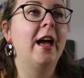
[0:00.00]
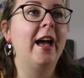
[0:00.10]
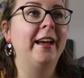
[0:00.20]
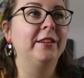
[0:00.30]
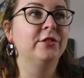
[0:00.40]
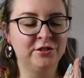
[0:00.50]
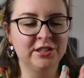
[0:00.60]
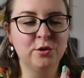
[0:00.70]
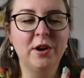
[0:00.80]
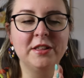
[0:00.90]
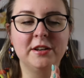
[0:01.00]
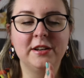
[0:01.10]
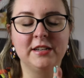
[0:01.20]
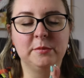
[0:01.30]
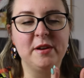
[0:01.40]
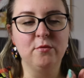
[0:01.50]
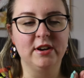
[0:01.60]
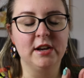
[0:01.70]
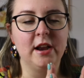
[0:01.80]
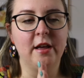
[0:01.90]
And just the way that it has been
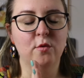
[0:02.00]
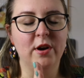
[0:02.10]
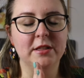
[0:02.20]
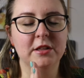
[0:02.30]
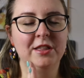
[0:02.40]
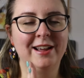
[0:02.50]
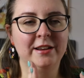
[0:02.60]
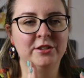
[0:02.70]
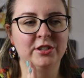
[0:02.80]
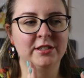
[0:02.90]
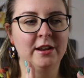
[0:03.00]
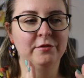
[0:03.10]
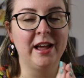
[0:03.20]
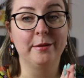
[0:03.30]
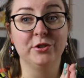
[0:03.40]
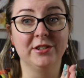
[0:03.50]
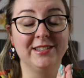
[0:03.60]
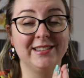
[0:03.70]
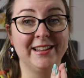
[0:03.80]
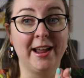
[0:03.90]
written and the way that they just have
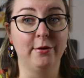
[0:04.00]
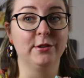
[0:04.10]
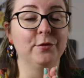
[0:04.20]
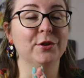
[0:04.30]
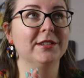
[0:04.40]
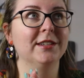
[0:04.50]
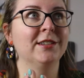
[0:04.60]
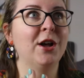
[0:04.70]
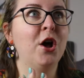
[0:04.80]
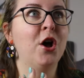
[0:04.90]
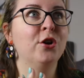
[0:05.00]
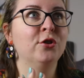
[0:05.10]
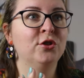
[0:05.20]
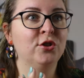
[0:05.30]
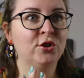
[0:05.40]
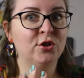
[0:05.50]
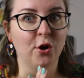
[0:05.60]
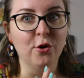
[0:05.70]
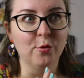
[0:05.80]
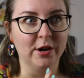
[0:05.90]
captured the character voices
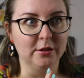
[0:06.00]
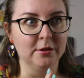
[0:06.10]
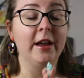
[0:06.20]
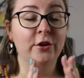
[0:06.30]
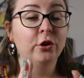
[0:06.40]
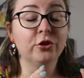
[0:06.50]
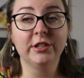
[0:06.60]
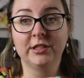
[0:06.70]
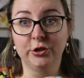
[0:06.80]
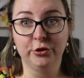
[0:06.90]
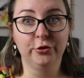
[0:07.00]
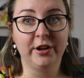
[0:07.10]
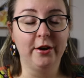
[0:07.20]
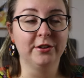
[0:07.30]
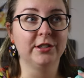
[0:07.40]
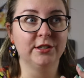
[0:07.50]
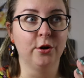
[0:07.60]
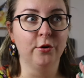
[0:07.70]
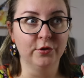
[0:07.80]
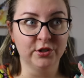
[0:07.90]
so well. And not just the two characters
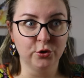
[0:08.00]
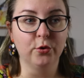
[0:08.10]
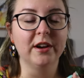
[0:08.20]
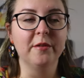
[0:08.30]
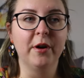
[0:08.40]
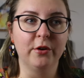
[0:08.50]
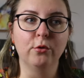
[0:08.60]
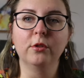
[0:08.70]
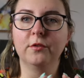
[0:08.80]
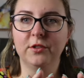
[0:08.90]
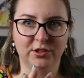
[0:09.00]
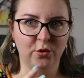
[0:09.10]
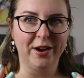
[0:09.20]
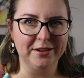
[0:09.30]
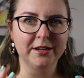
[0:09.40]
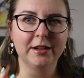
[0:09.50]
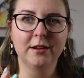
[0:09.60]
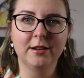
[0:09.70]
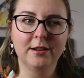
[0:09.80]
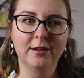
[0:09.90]
of the story, but all of the surrounding
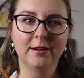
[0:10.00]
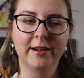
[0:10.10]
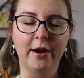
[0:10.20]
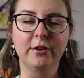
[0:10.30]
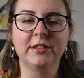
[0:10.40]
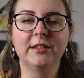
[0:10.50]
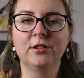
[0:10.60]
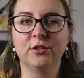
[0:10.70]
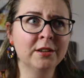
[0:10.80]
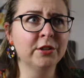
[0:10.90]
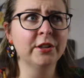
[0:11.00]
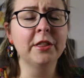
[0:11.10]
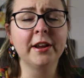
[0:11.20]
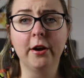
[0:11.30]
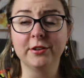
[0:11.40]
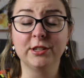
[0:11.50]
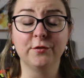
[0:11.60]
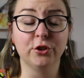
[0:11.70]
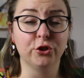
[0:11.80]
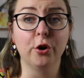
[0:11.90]
characters. So the other characters
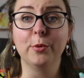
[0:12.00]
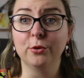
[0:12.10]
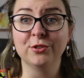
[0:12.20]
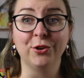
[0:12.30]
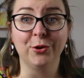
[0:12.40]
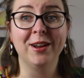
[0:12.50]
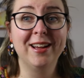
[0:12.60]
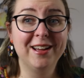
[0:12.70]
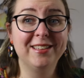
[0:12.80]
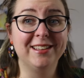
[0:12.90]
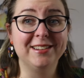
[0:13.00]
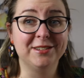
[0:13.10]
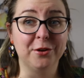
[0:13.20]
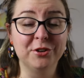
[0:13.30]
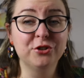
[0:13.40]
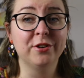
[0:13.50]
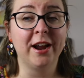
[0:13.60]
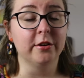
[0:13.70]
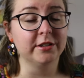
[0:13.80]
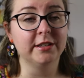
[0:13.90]
for the show, but also these original
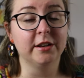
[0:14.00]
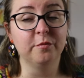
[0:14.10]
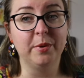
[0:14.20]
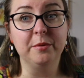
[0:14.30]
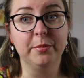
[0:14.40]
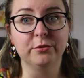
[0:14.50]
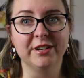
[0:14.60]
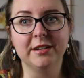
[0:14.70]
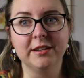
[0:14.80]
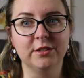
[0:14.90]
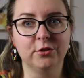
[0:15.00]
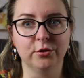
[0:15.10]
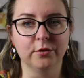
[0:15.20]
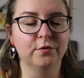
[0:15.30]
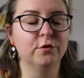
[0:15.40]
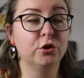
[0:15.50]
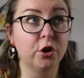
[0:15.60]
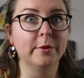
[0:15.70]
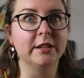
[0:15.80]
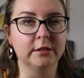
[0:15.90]
characters that have been built in as sort of
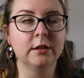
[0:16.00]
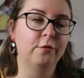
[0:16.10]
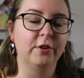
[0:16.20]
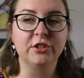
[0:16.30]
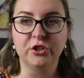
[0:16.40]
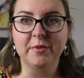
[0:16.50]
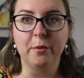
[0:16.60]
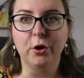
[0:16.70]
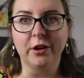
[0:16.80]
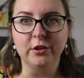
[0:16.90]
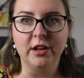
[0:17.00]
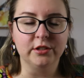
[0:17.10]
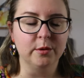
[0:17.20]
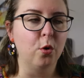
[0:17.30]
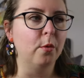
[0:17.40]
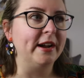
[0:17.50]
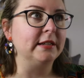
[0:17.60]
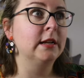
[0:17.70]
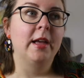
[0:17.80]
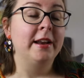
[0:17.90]
Tommy's friendship network and, and support
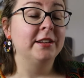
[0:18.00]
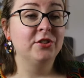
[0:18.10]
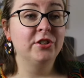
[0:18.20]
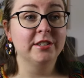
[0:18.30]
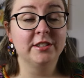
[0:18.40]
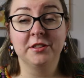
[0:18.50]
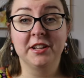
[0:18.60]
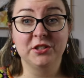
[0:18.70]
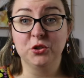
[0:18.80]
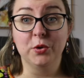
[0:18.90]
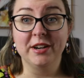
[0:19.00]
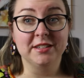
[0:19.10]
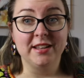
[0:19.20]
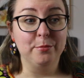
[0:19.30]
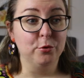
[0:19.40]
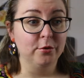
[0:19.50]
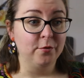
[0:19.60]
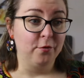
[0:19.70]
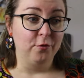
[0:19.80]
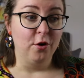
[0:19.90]
base. And it's just their story as they
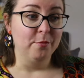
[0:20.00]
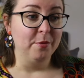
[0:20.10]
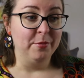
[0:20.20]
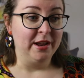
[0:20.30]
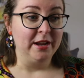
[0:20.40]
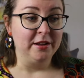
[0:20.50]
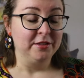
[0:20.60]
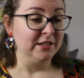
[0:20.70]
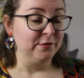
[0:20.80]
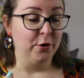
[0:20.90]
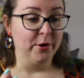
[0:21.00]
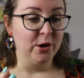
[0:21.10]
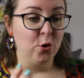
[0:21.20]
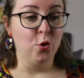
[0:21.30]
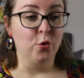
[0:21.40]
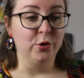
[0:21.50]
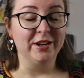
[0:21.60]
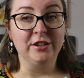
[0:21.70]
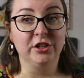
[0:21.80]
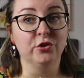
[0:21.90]
move from being this very awkward
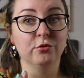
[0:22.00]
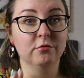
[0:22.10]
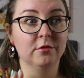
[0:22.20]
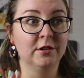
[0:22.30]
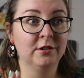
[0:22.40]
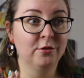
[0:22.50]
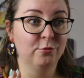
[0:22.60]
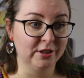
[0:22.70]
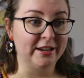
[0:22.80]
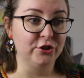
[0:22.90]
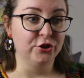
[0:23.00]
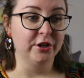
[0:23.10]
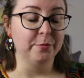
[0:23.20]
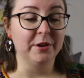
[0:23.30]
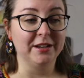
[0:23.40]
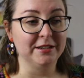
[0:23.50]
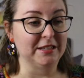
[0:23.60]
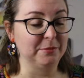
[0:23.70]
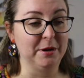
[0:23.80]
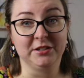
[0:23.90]
initial relationship
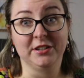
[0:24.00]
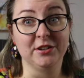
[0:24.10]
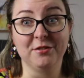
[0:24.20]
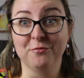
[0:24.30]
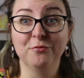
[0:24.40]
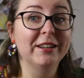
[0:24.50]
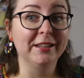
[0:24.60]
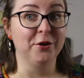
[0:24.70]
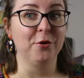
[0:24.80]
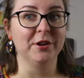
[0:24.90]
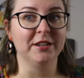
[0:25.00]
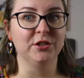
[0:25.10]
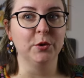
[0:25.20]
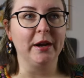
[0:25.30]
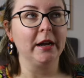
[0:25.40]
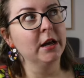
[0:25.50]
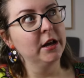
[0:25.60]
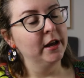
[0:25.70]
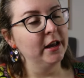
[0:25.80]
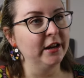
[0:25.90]
because Buck doesn't really know what he's doing
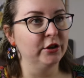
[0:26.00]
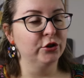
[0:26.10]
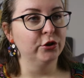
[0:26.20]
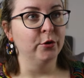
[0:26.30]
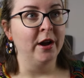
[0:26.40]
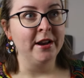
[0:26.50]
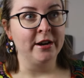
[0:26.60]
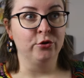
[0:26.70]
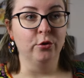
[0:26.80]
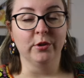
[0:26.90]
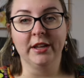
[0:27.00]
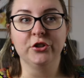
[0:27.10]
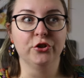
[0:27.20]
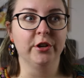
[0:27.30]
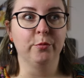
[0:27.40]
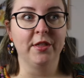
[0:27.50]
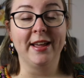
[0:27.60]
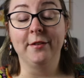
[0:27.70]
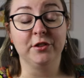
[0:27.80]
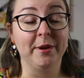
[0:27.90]
into an actual relationship where they
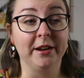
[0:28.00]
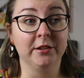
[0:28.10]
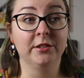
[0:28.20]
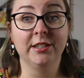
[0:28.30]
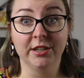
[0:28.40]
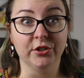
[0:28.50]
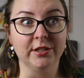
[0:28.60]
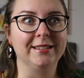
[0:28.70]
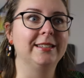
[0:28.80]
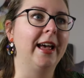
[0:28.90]
have to make decisions